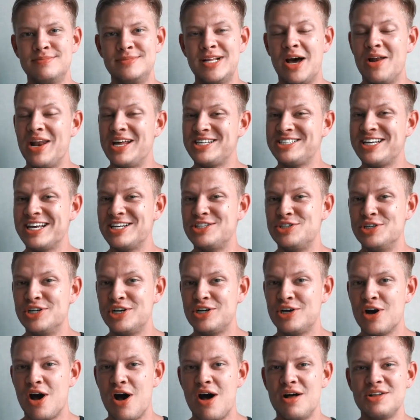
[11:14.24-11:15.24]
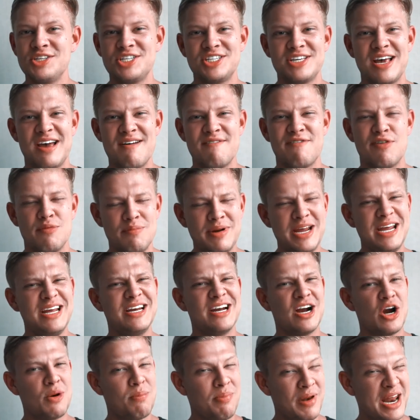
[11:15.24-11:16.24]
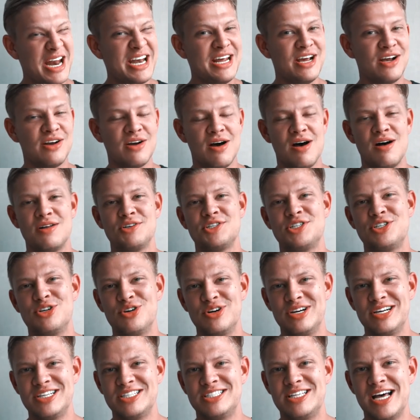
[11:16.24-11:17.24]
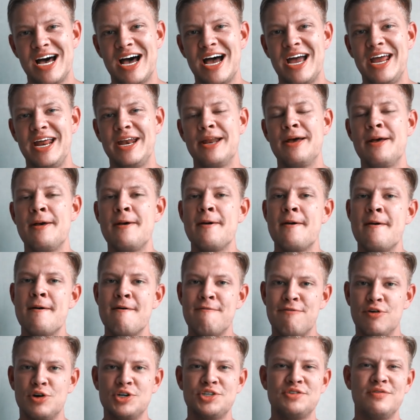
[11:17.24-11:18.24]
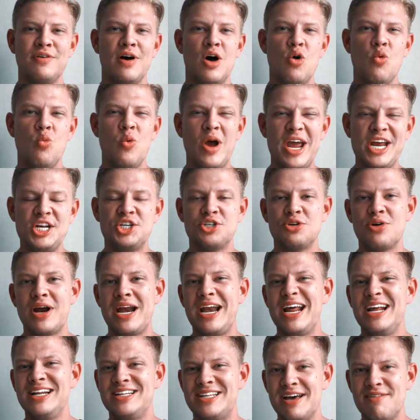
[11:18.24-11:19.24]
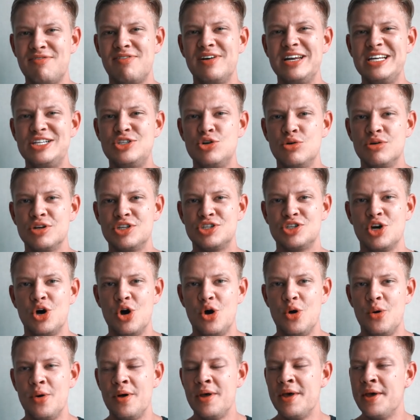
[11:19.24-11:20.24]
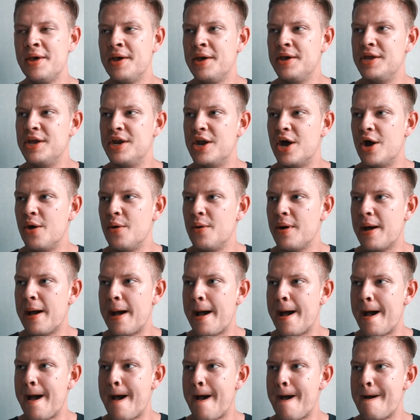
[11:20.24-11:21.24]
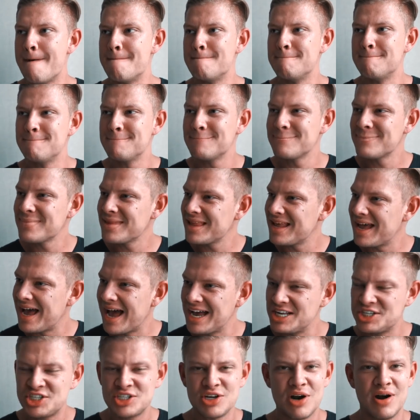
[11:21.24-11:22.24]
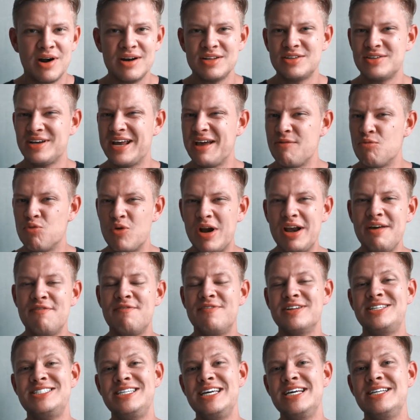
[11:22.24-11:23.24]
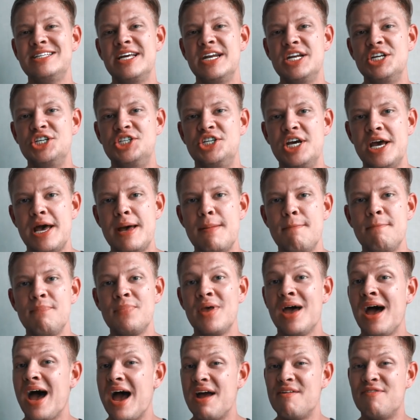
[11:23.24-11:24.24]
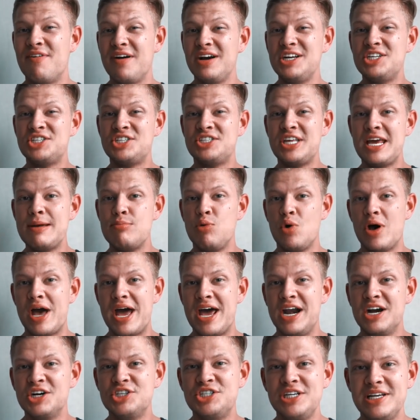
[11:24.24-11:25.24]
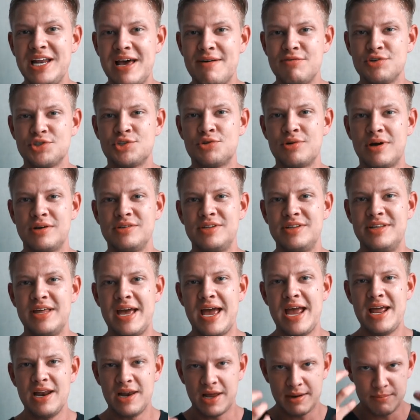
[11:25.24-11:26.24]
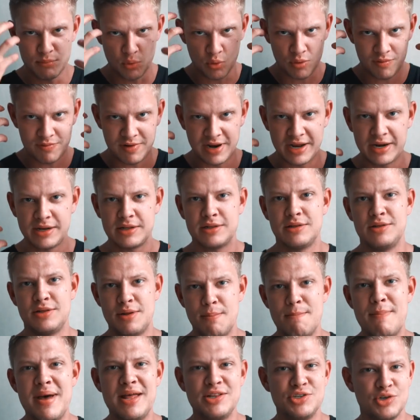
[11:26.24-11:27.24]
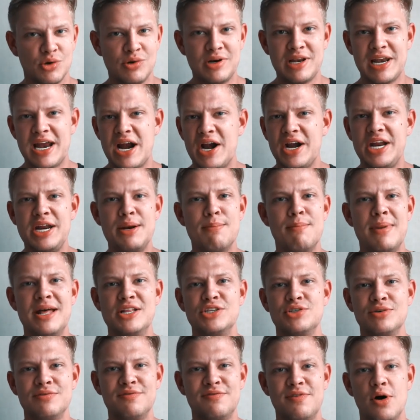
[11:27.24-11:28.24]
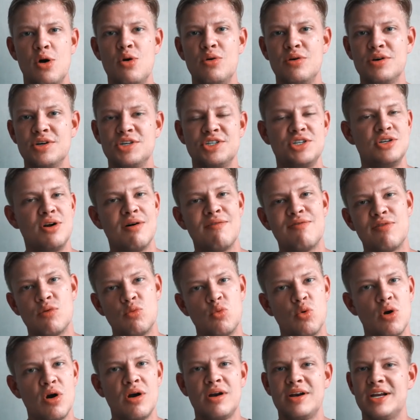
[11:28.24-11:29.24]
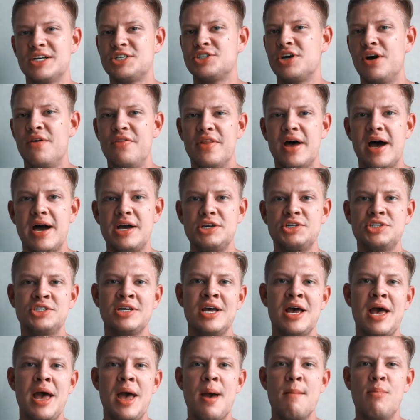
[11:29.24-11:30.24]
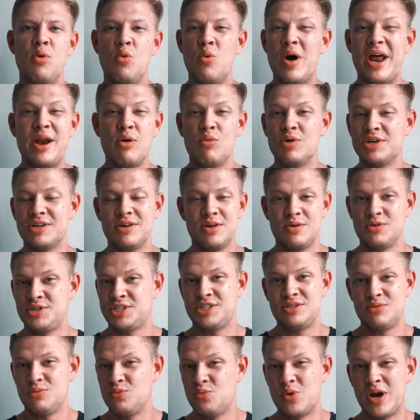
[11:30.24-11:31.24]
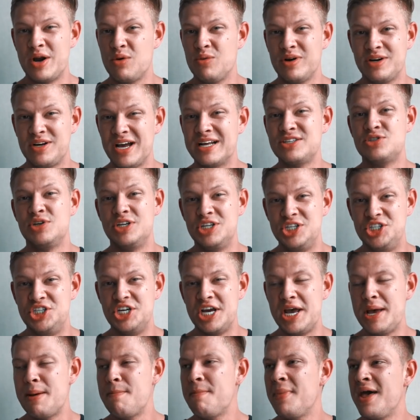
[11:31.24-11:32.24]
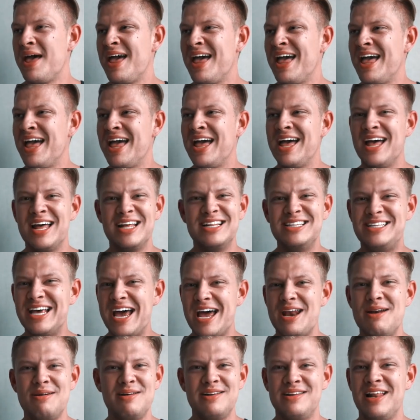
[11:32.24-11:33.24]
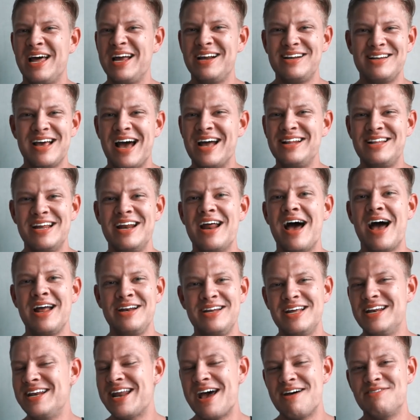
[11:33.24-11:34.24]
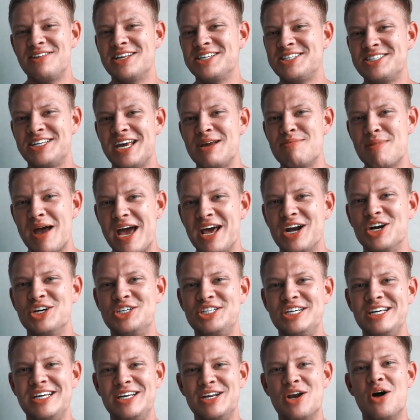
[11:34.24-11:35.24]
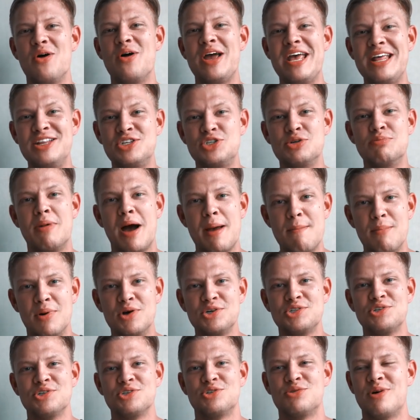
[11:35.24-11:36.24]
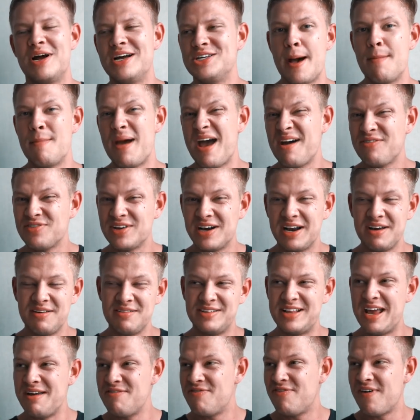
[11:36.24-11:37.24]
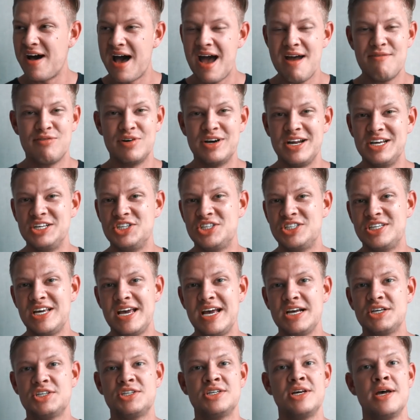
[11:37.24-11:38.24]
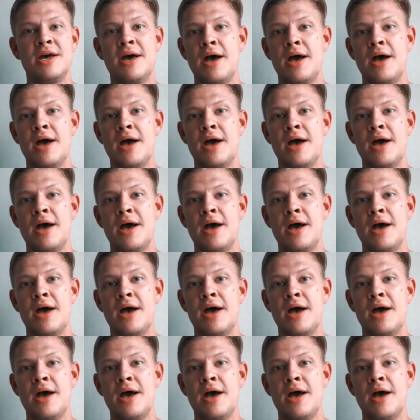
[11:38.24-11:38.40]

Now let's get to the cons, and for me there are plenty of cons during this diet. First of all, weight training definitely took a toll, you know. I started to get really fatigued in the gym. I have very stable energy levels throughout the day, like more of like the mental clarity, the mental focus, you know, for work, that's all nice. But when I got to the gym, then like I didn't have the same energy, you know, into my muscles, right? After like day 5 or day 6,